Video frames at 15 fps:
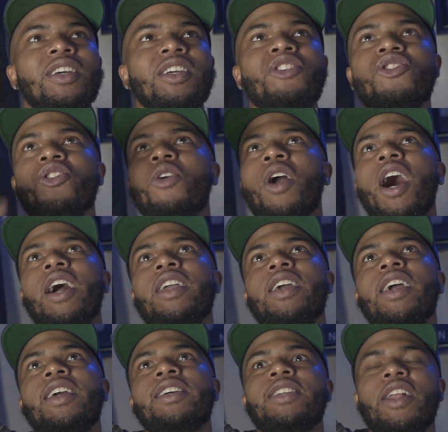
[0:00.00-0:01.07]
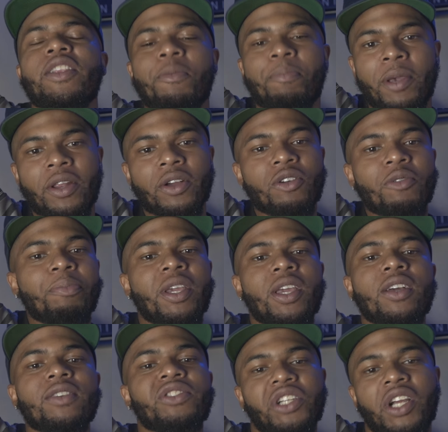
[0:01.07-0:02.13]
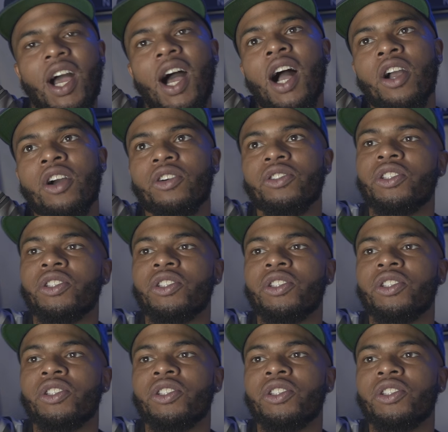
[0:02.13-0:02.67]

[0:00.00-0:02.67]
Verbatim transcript: you know, Kanye is at the pinnacle peak of Chicago.